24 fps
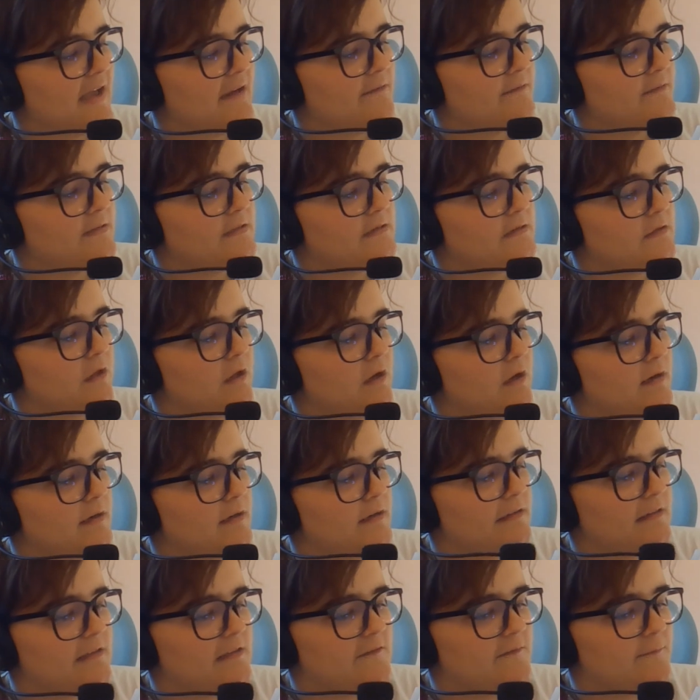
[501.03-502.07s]
hefty lawn
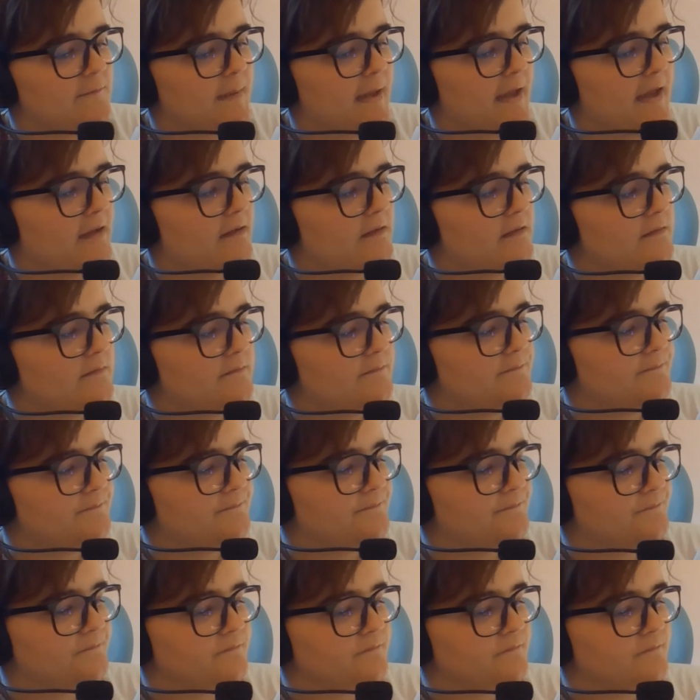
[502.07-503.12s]
and leaf bag.
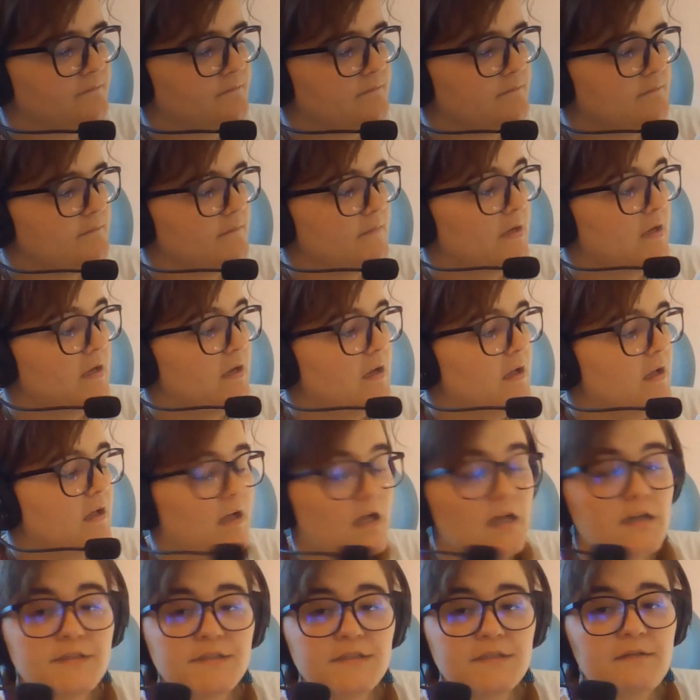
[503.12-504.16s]

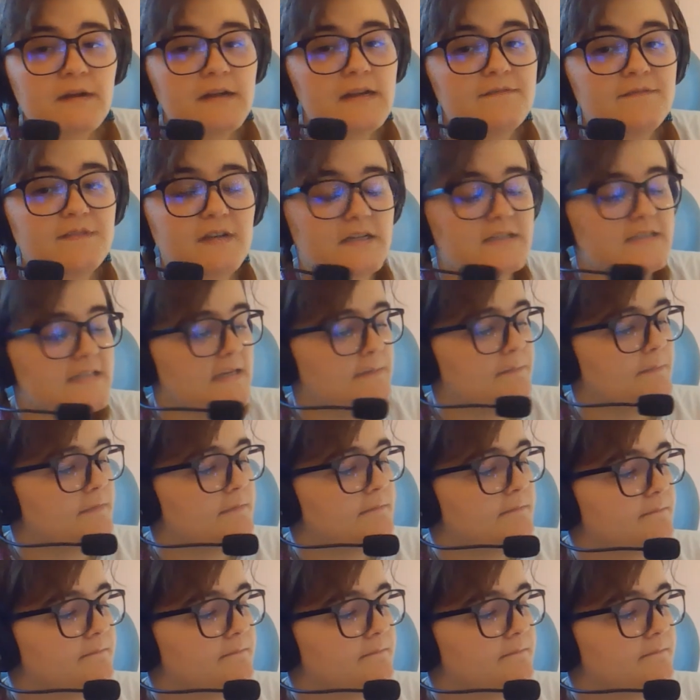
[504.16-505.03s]
Also, I have duct tape.